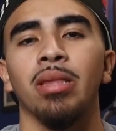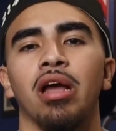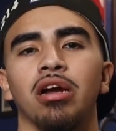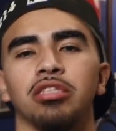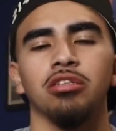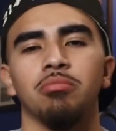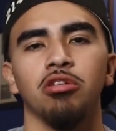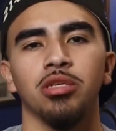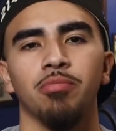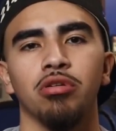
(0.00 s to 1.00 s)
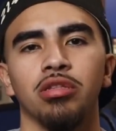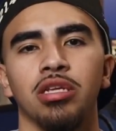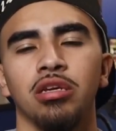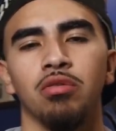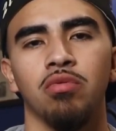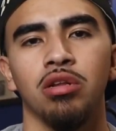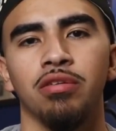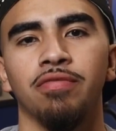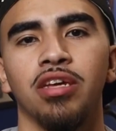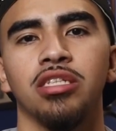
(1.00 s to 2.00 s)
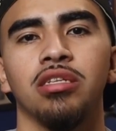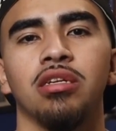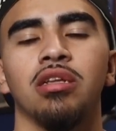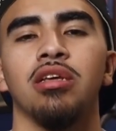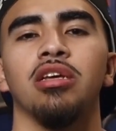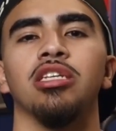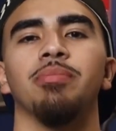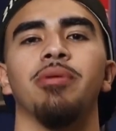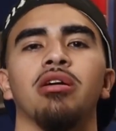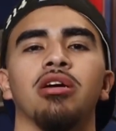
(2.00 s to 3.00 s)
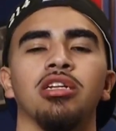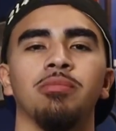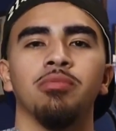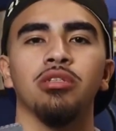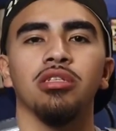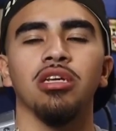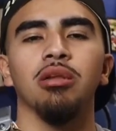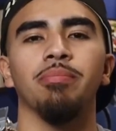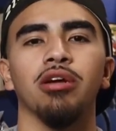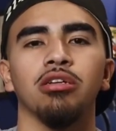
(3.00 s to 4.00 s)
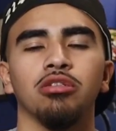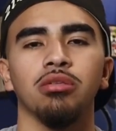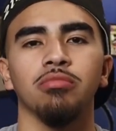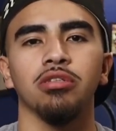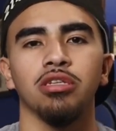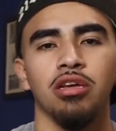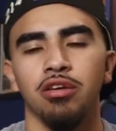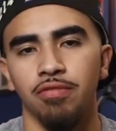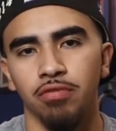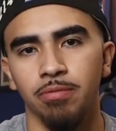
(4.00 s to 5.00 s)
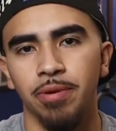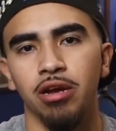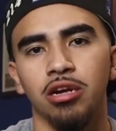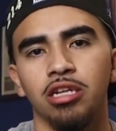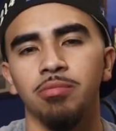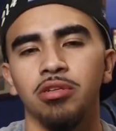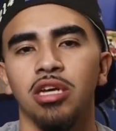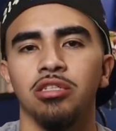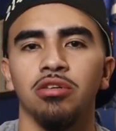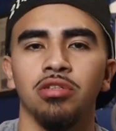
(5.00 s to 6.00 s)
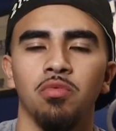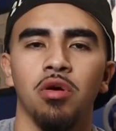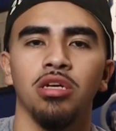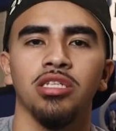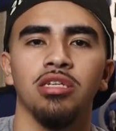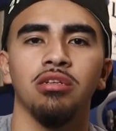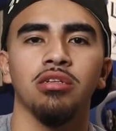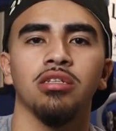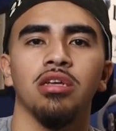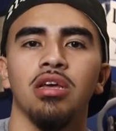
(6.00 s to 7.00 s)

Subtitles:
Alright, so the most important thing you want to invest in is a pair of clippers and a pair of trimmers. For the pair of clippers, I chose a Wahl Seniors.